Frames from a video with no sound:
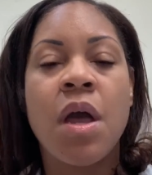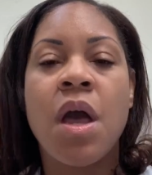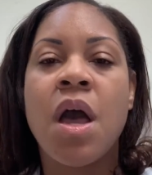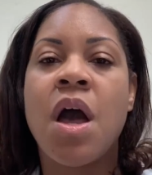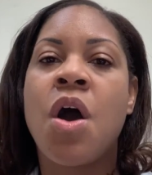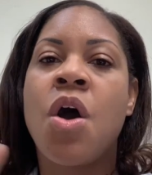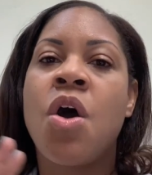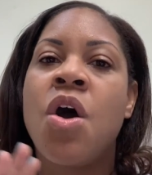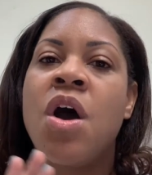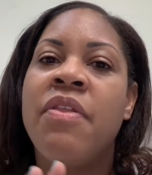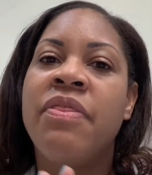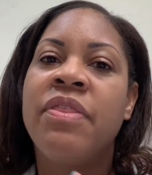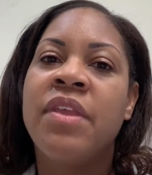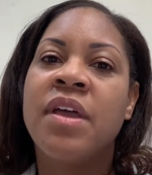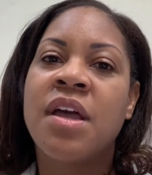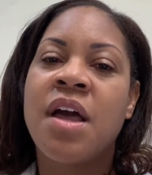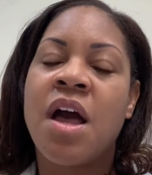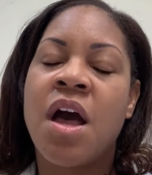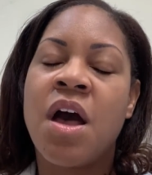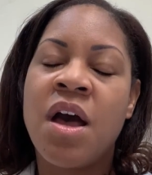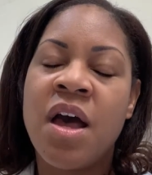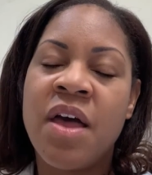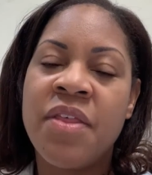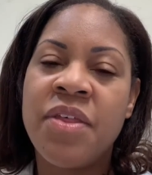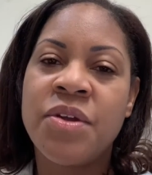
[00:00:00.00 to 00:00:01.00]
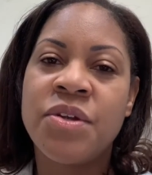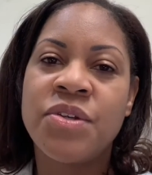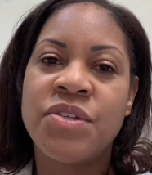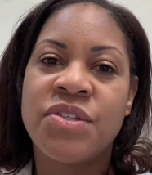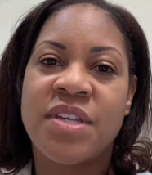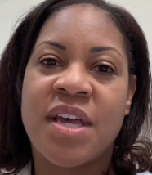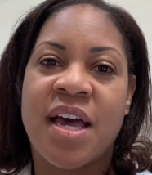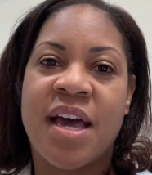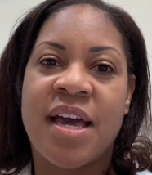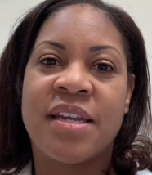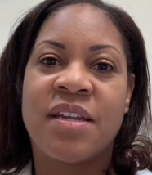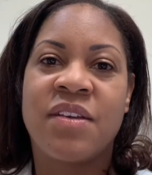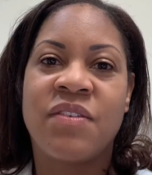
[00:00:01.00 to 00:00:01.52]
On the other
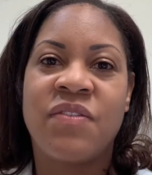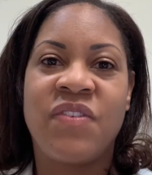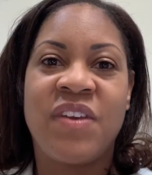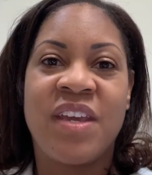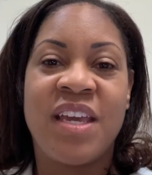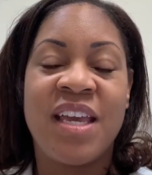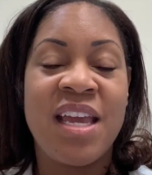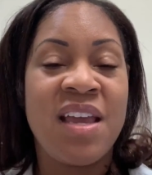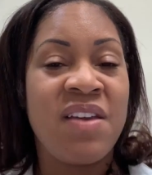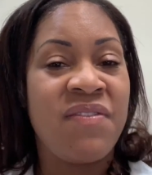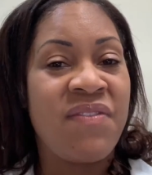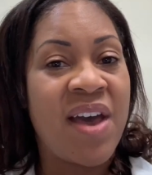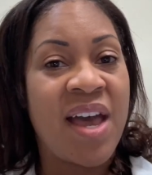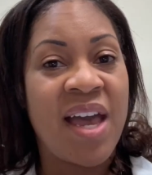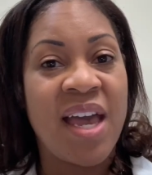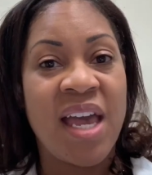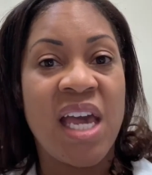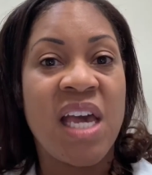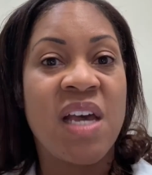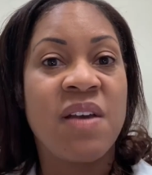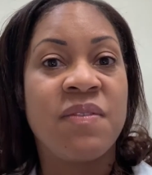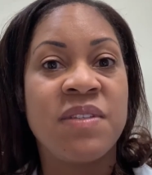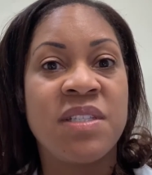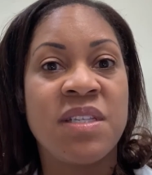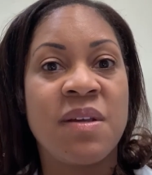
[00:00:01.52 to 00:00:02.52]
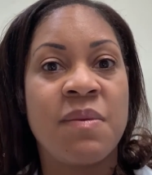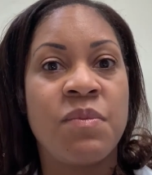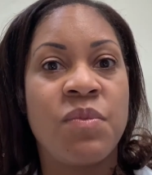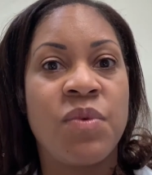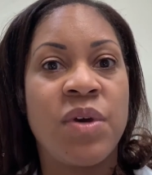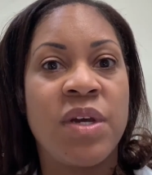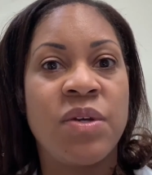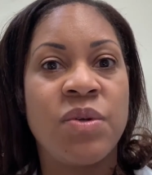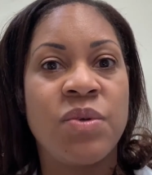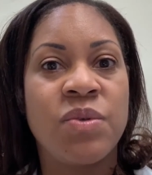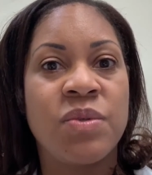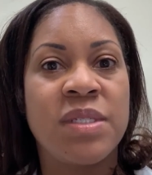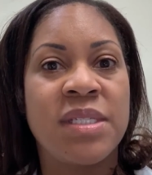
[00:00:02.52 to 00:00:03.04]
side of it, if I have
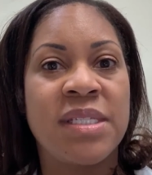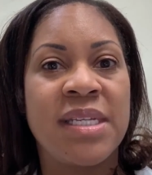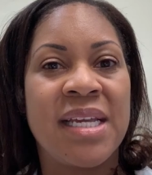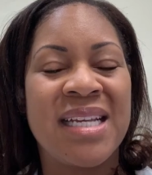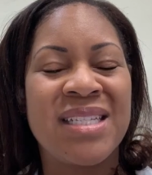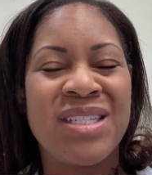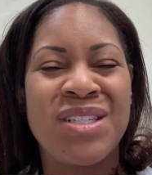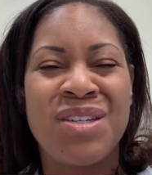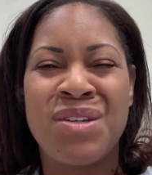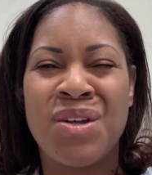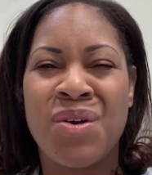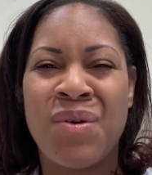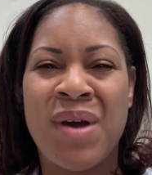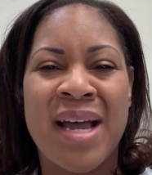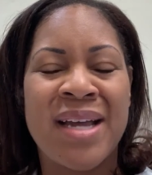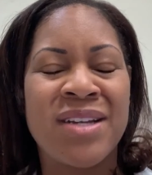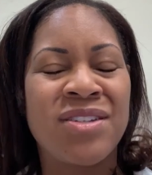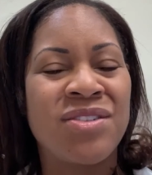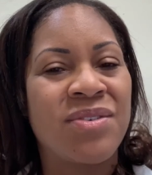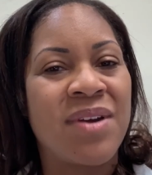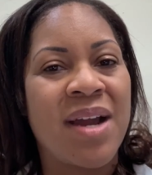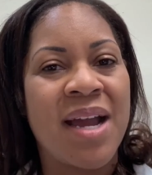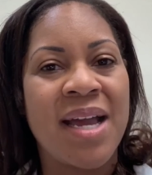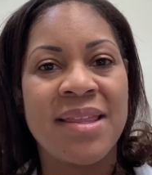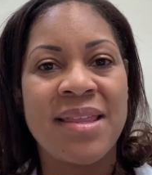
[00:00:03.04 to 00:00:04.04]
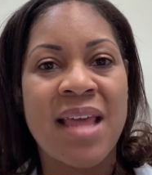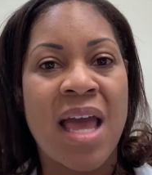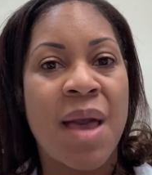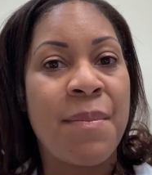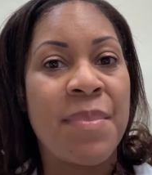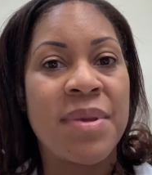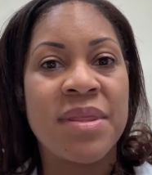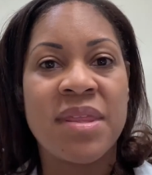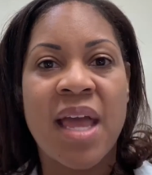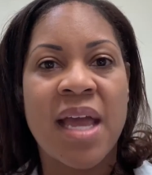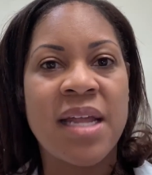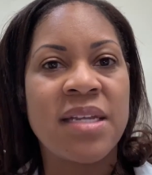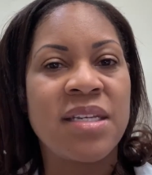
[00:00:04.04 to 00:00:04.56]
someone who says, "I tried that,
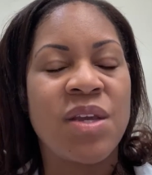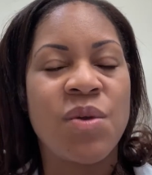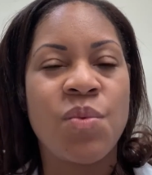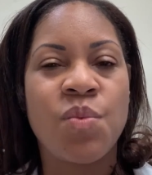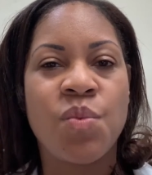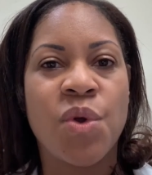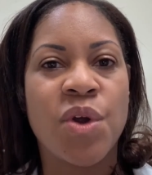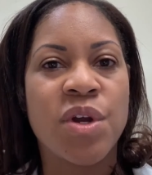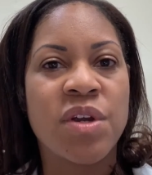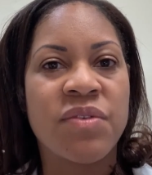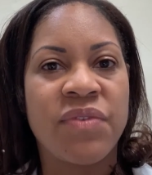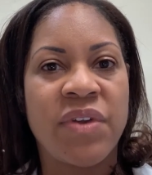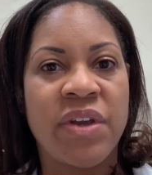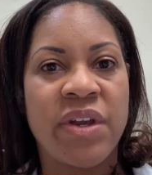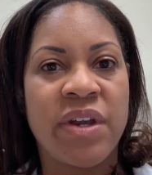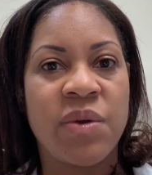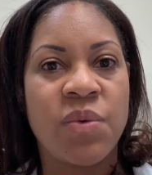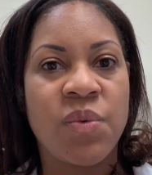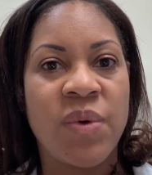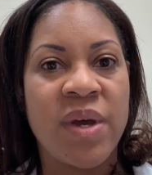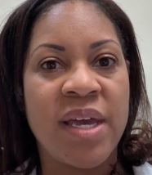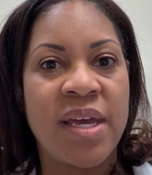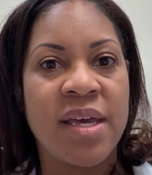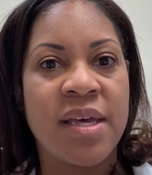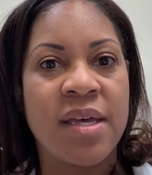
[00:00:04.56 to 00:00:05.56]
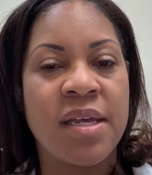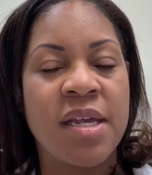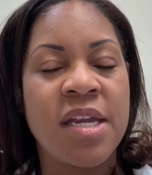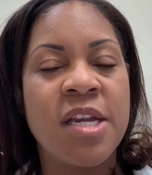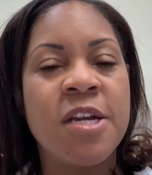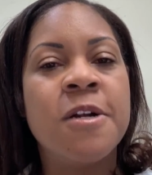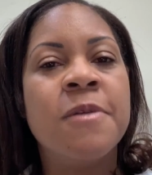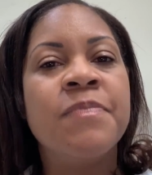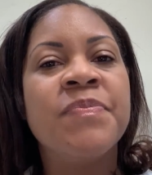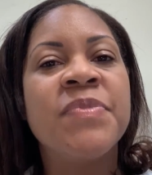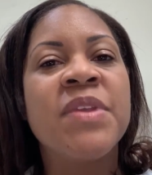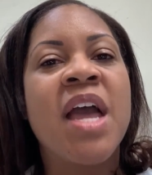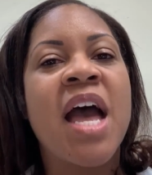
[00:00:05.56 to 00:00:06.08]
but that didn't work very well,"
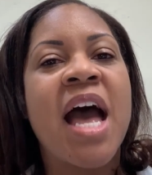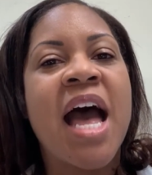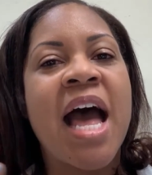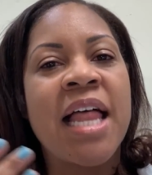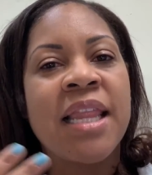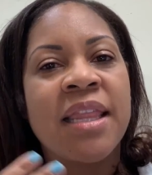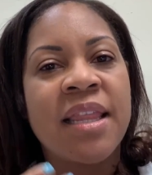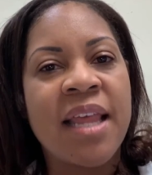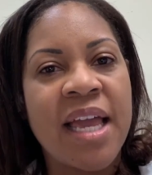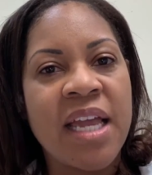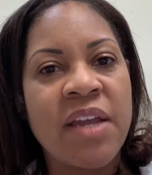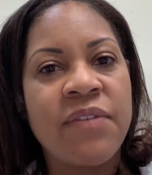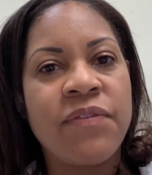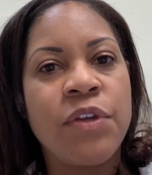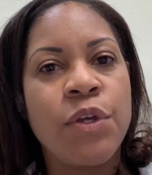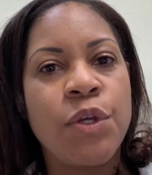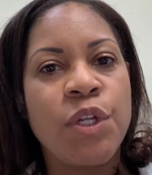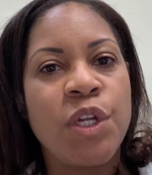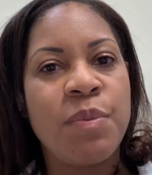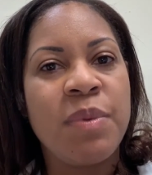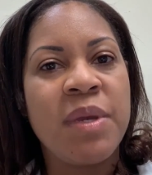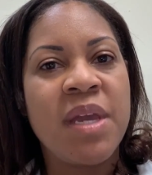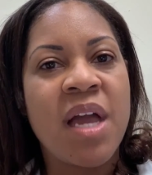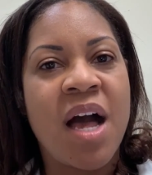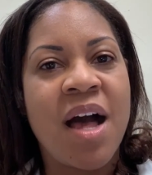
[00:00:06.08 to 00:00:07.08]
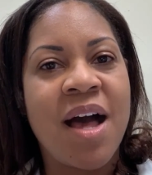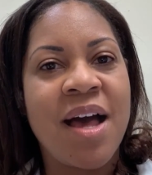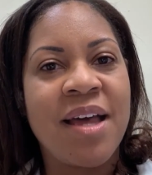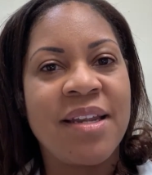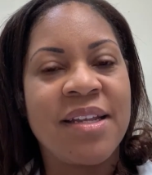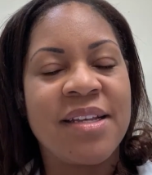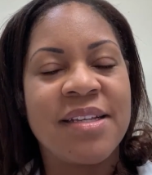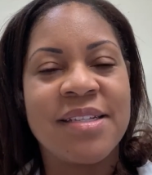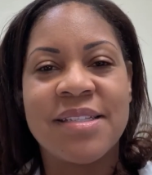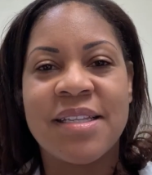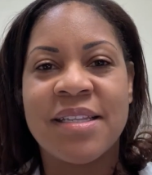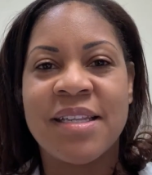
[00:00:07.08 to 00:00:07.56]
I'd like for you to be honest.